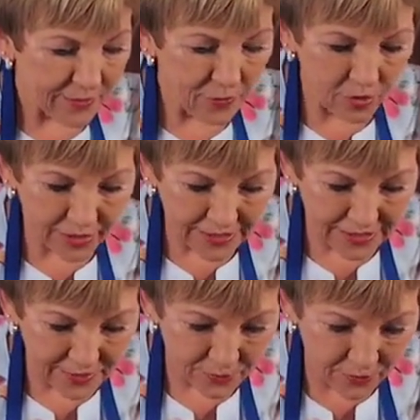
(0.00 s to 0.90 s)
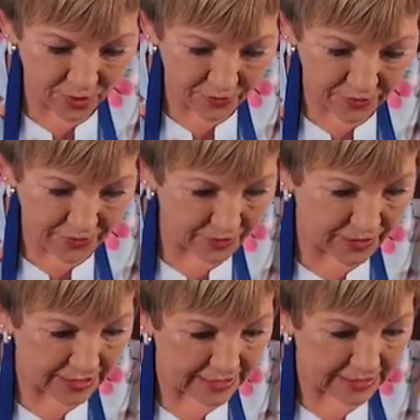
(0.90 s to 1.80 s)
What is wrong with you,
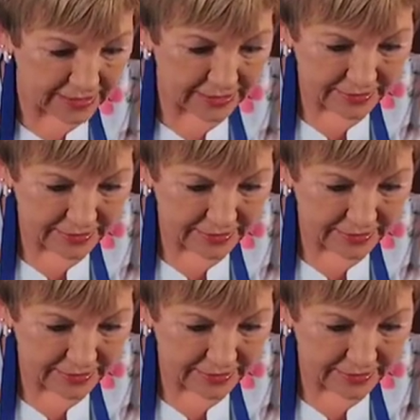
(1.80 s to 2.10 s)
Annette?